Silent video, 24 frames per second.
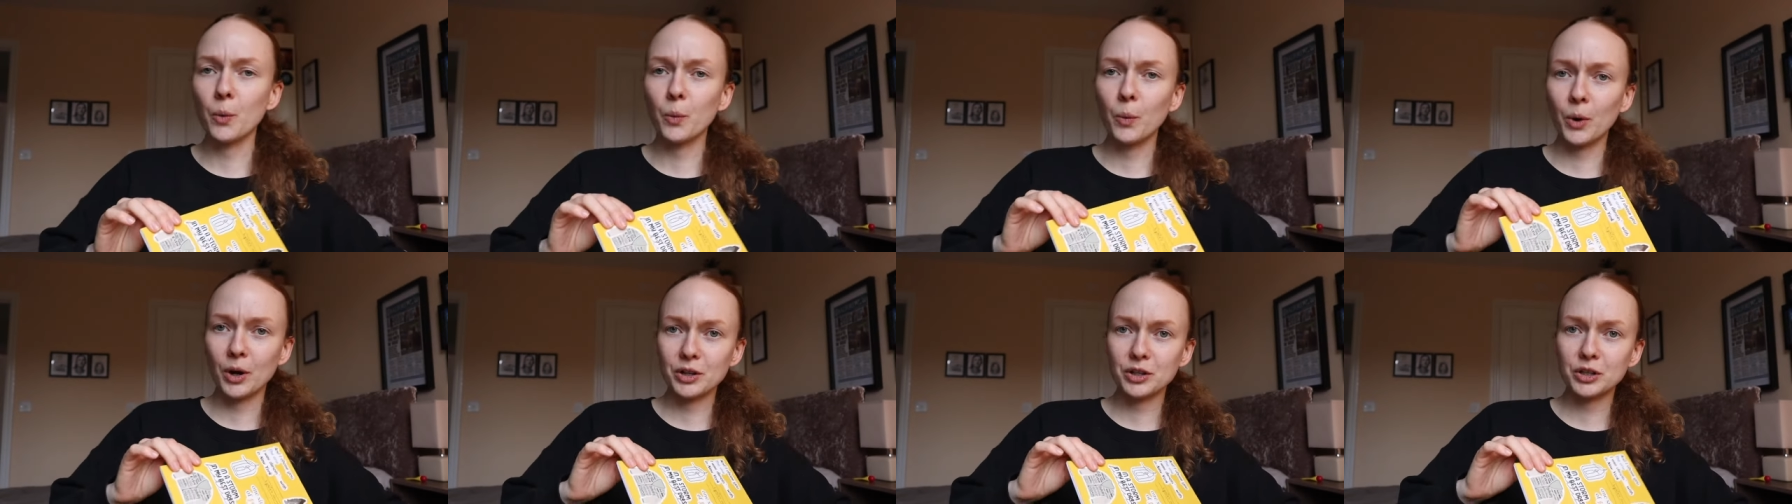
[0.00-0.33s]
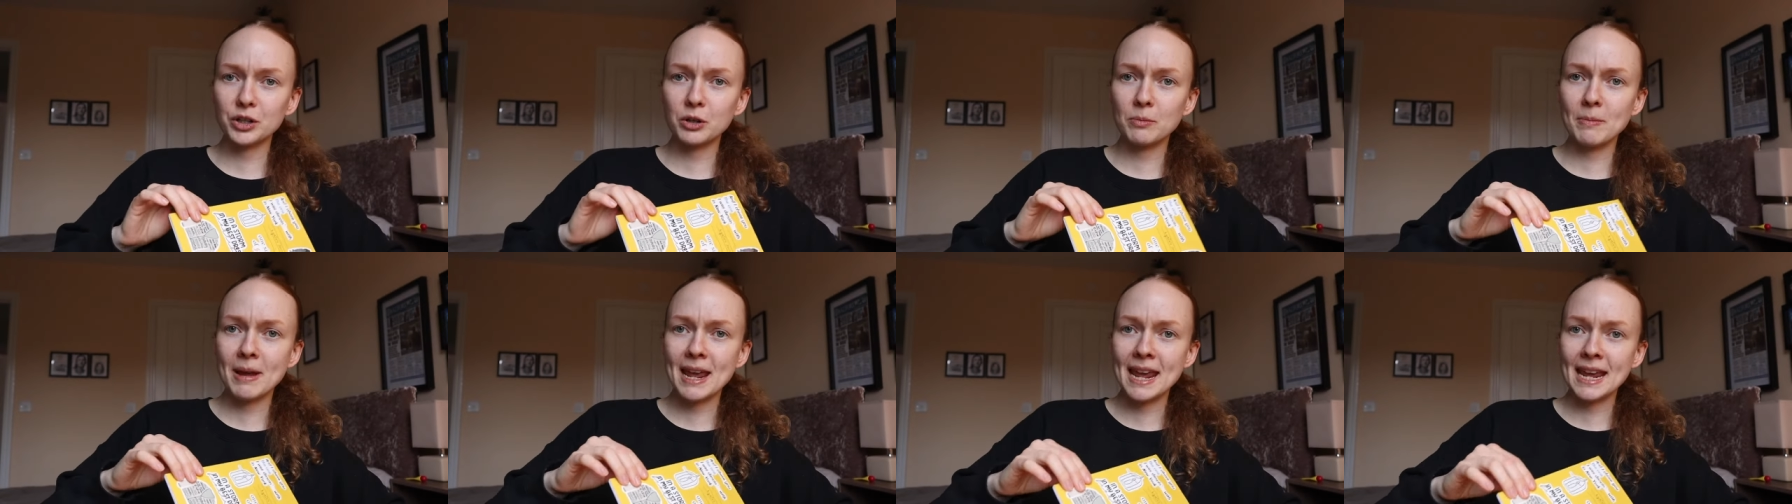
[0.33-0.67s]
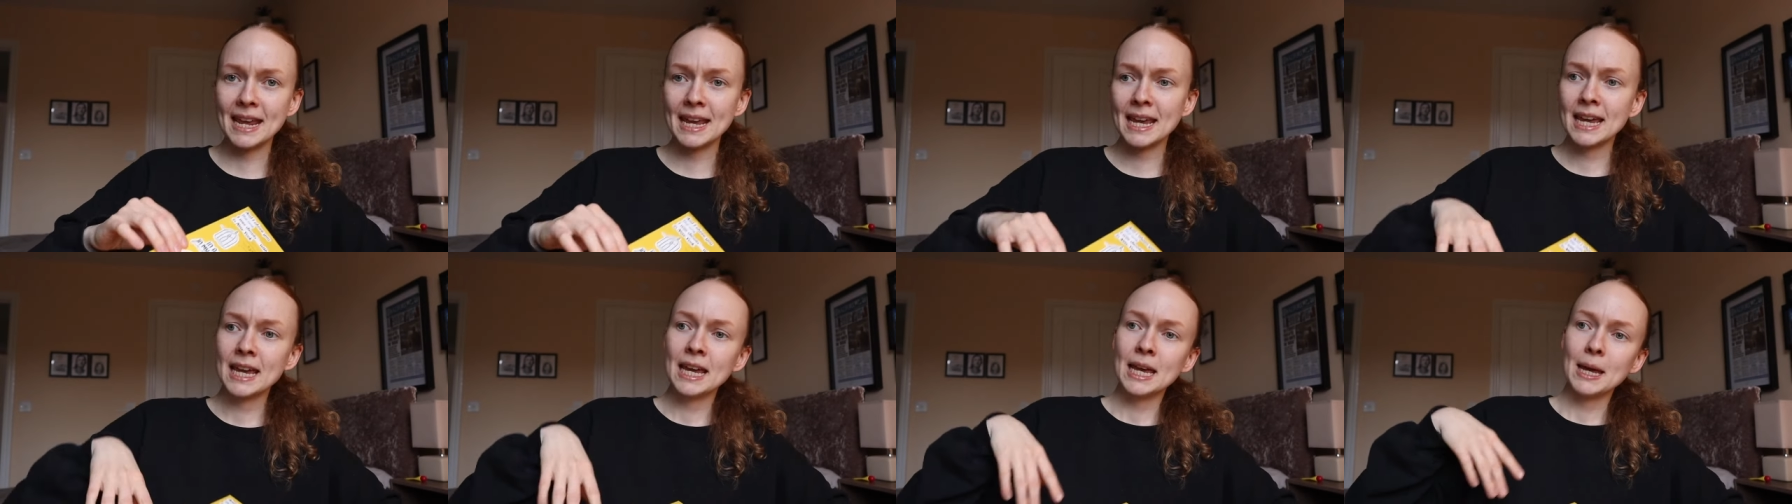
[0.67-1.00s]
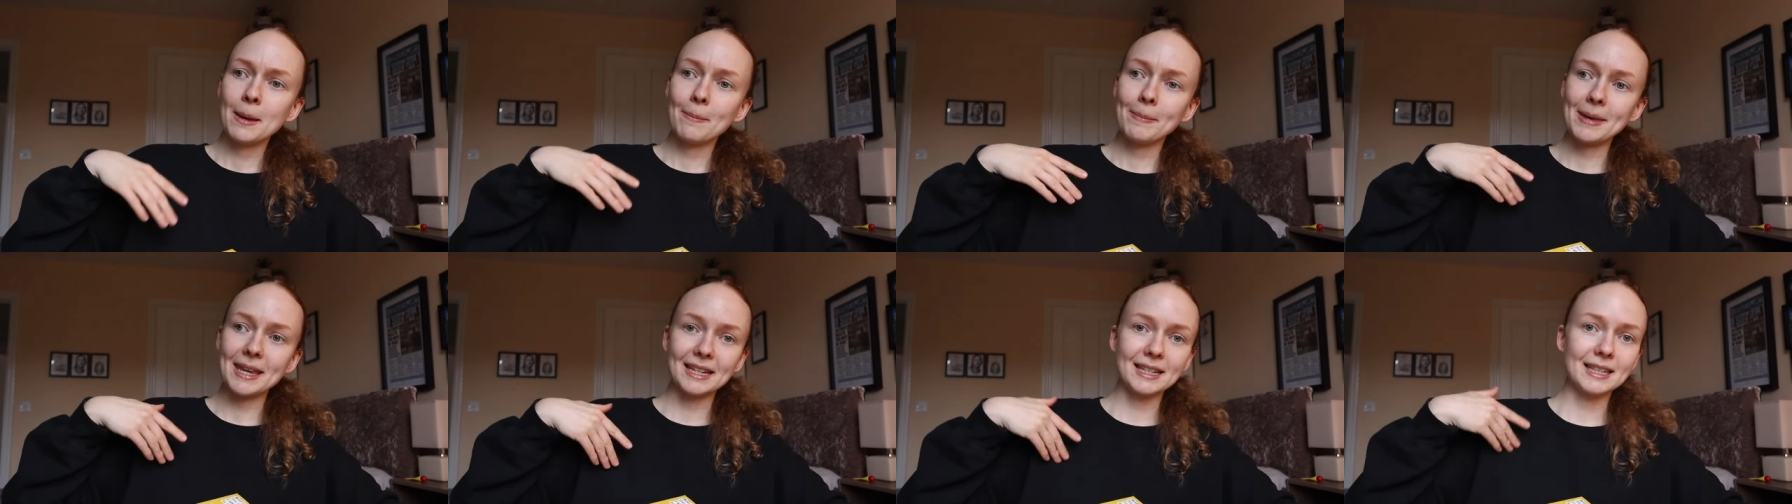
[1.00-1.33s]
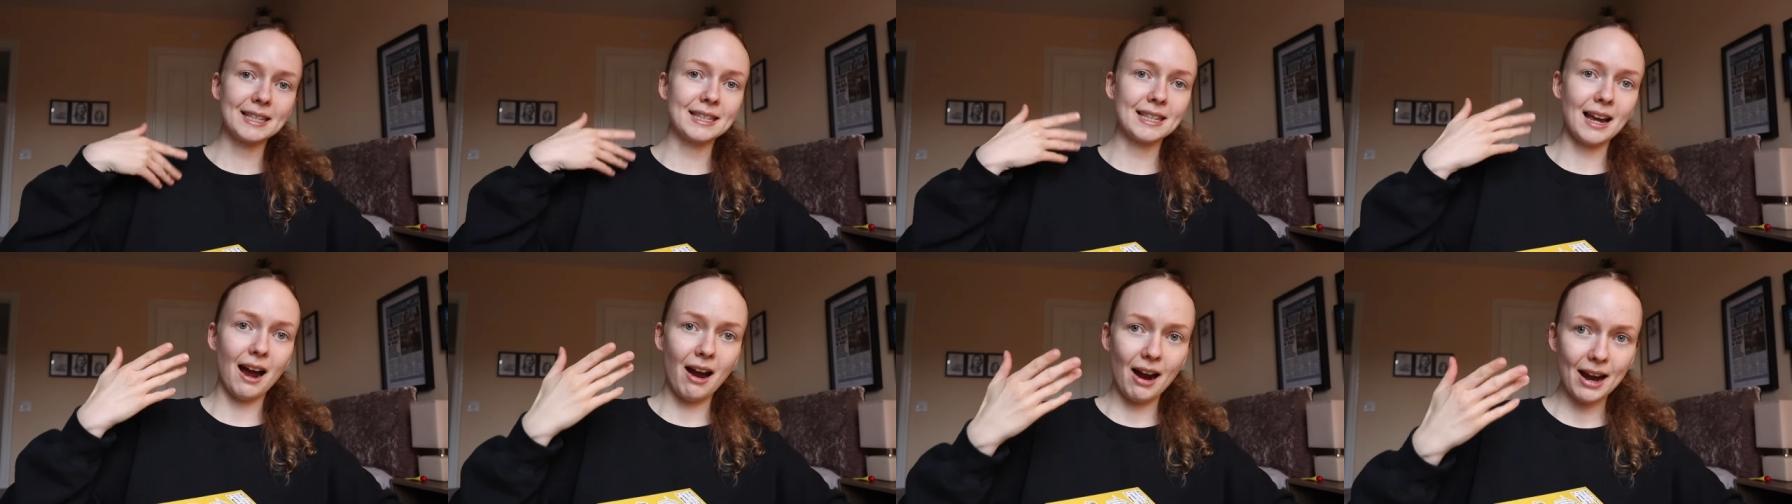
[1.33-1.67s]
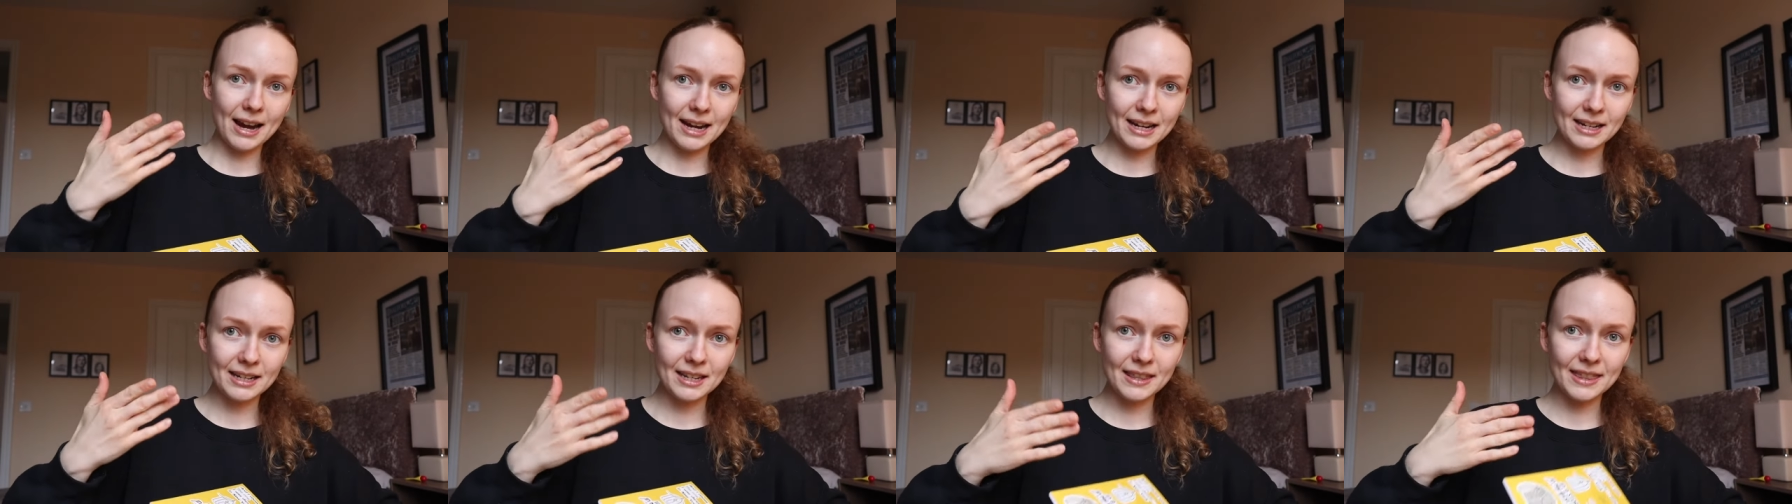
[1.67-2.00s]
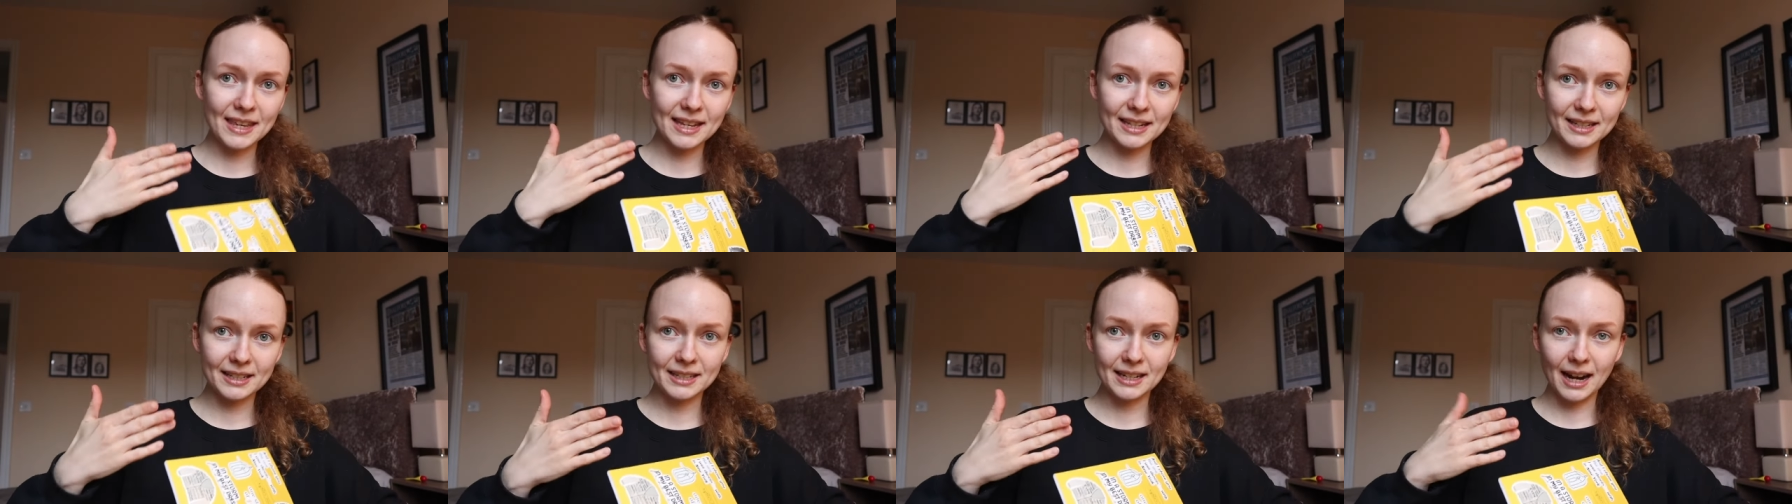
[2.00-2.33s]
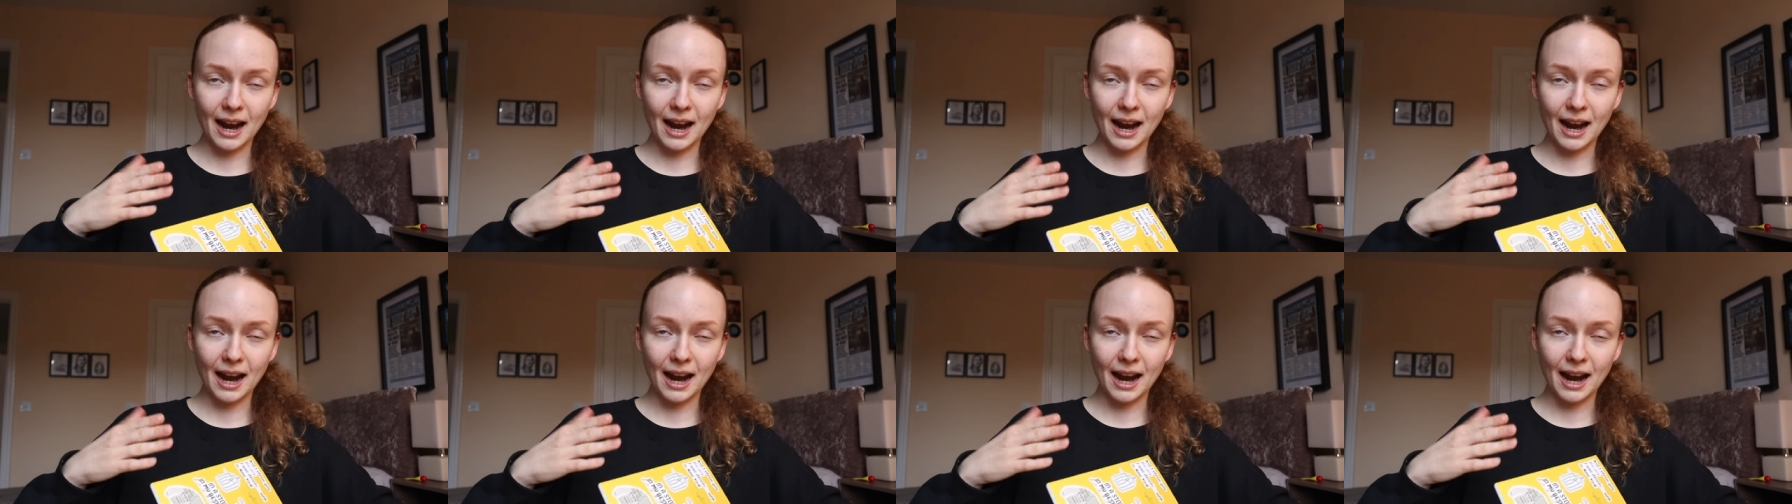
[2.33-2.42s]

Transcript: watched me be assigned this